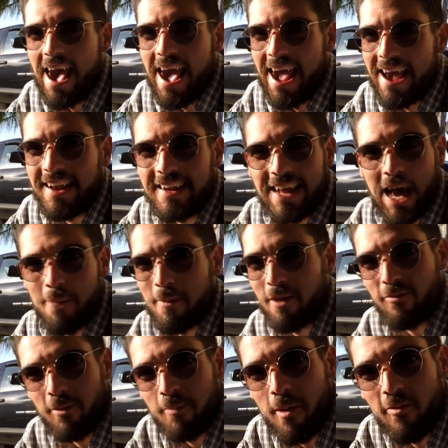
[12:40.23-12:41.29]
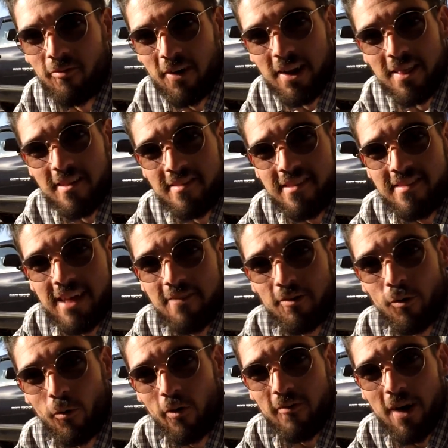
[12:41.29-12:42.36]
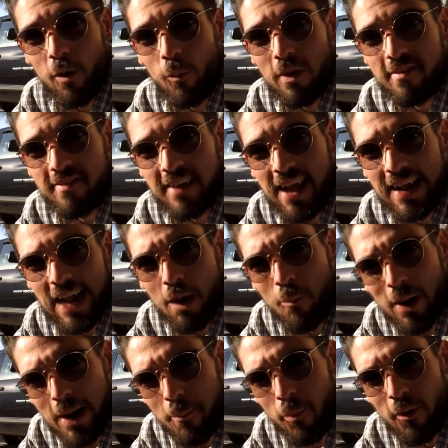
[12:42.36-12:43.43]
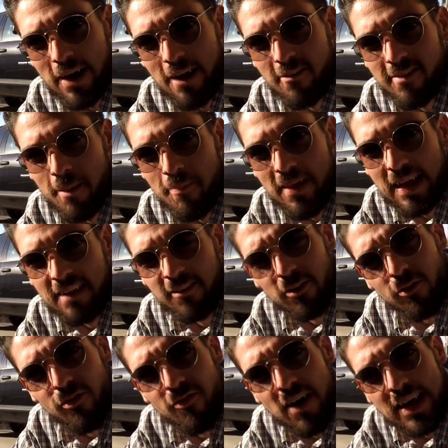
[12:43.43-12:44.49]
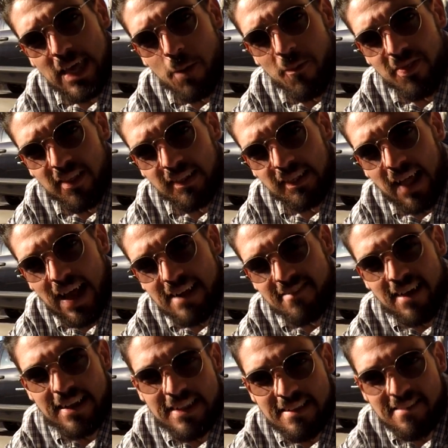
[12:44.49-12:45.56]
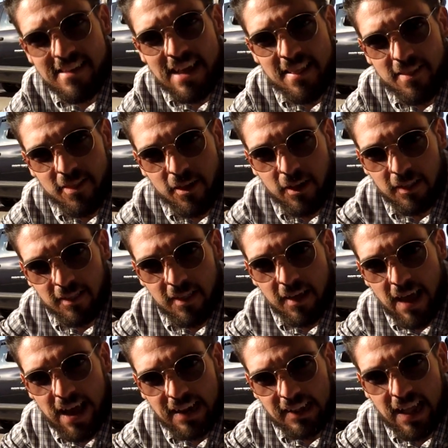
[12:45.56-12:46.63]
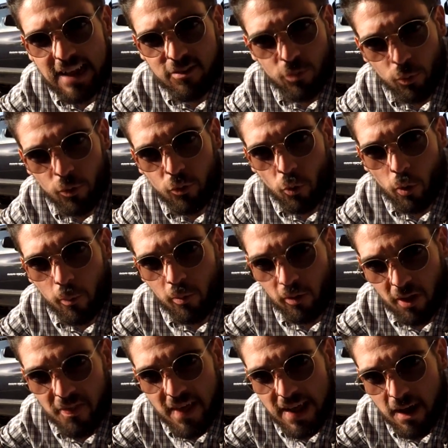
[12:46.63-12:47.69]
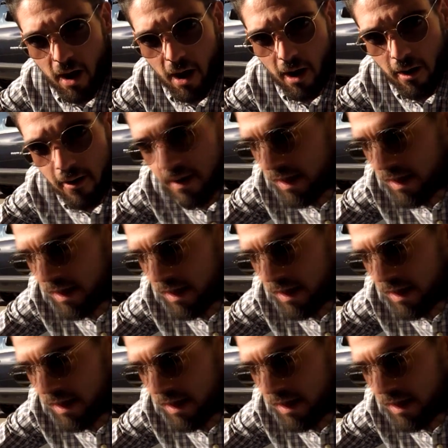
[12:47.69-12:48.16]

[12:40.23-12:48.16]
And coming from the front of the C seven Corvette once again, I want to point out something a little funky with the lights. I did say that the, the headlights were normal, and they are.